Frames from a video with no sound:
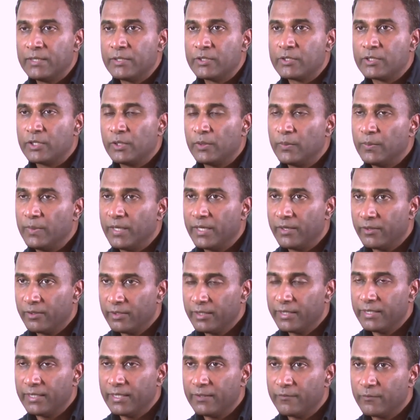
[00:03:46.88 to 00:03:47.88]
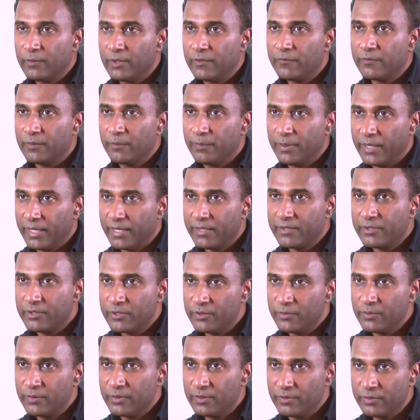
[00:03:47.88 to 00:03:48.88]
So my early life went from
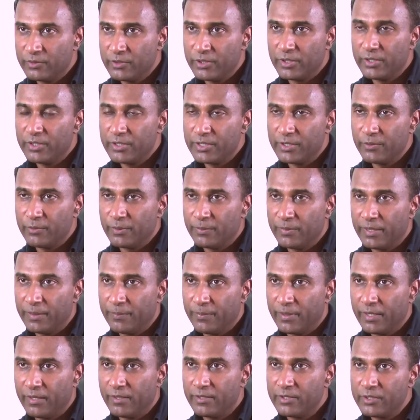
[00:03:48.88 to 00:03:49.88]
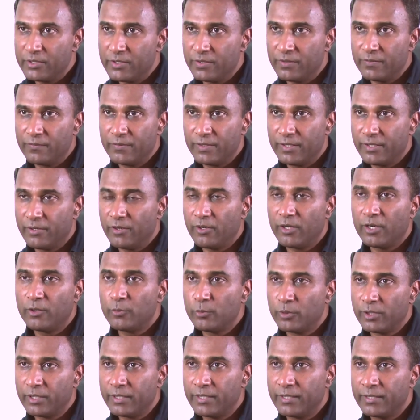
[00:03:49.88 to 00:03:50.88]
Paterson, New Jersey, where my parents are very
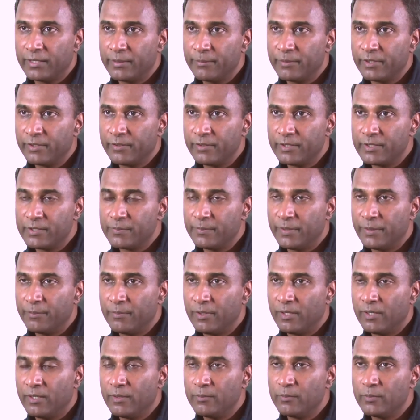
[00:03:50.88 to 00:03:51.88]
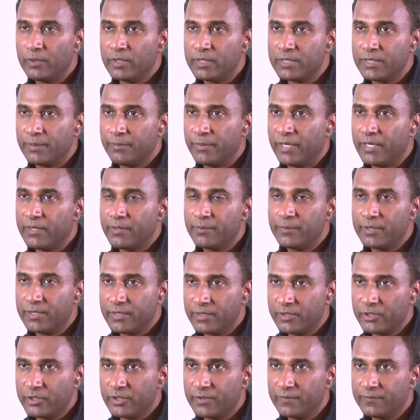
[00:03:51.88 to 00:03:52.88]
hardworking immigrants. My mom was a
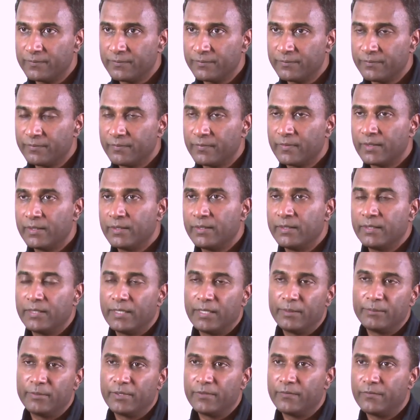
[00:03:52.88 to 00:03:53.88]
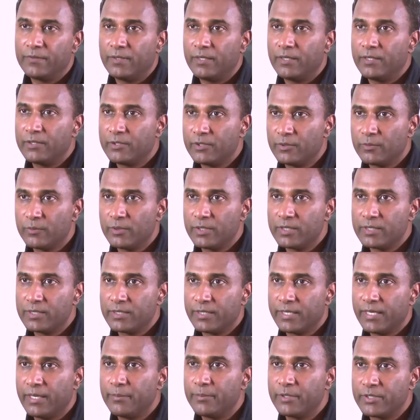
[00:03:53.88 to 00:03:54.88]
mathematician, and my father was
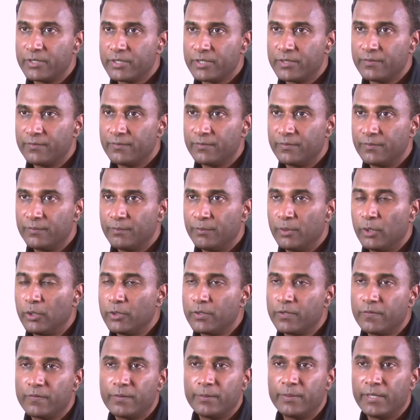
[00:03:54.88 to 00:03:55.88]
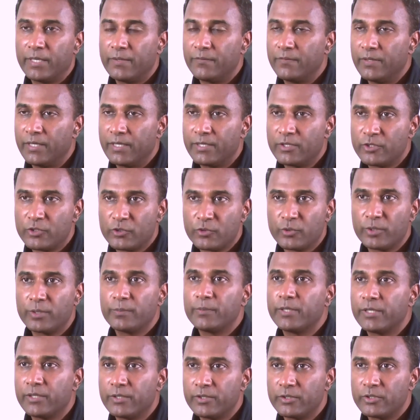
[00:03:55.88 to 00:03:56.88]
a chemist. Both of them had
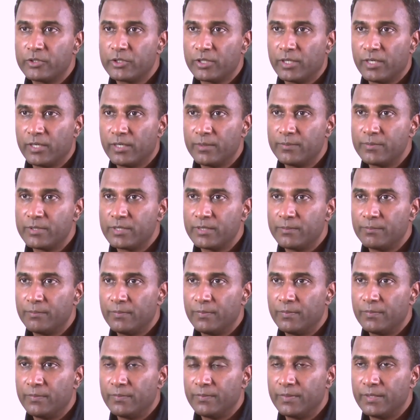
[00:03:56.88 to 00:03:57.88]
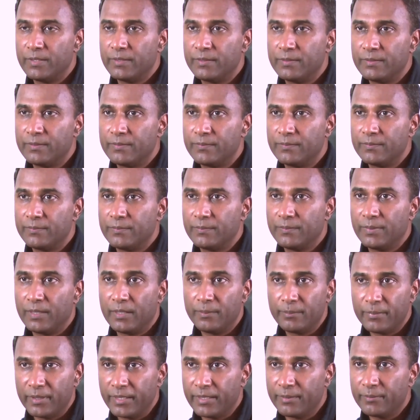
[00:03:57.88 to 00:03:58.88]
extremely good jobs in, in
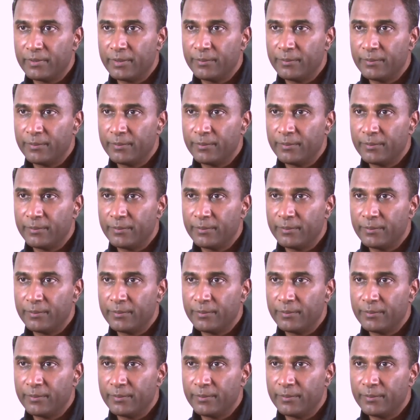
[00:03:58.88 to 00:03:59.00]
Bombay.